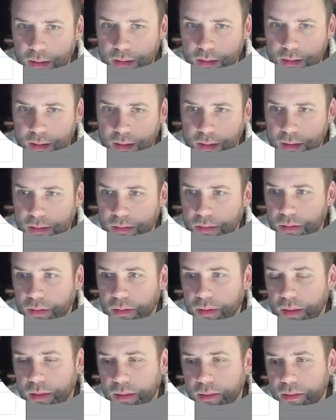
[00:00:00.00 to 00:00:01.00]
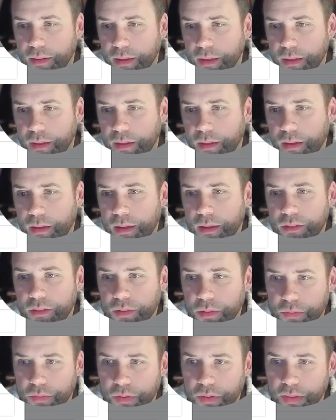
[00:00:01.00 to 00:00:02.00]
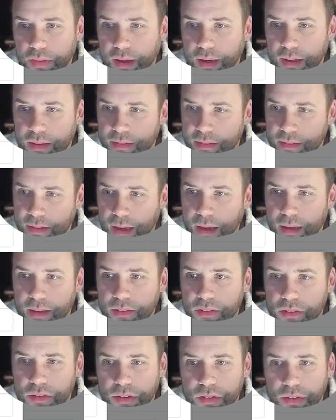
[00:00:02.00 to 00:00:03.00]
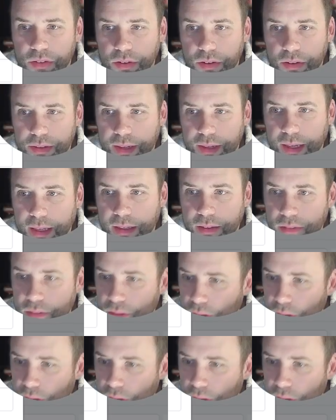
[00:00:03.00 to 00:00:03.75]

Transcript: connected on LinkedIn. So we've got that as text, not a date. So